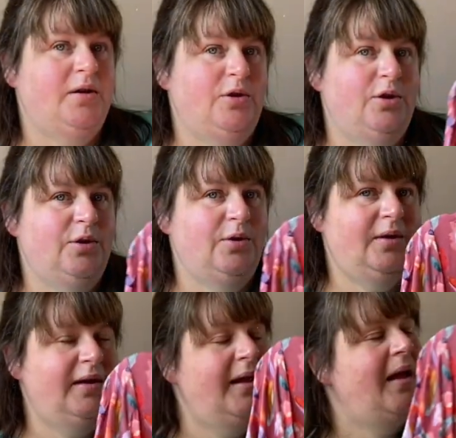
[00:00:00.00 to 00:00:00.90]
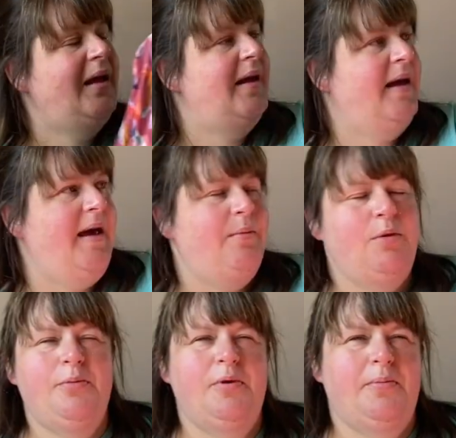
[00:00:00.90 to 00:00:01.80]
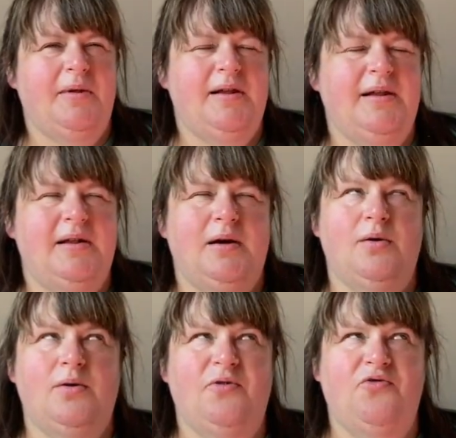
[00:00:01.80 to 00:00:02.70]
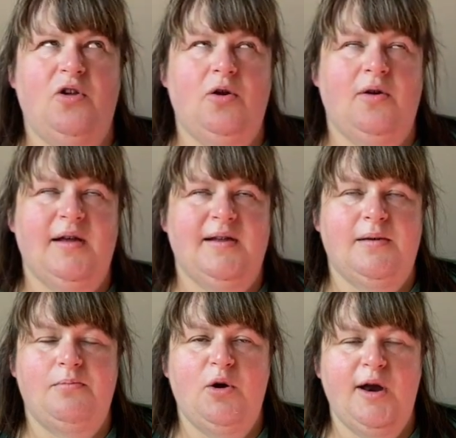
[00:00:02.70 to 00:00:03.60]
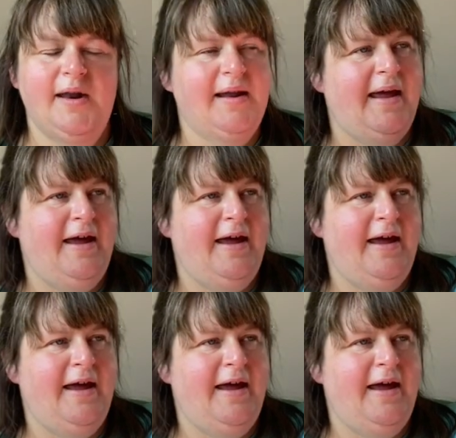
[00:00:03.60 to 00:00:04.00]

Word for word: to use. You've probably seen that on a vlog at some point,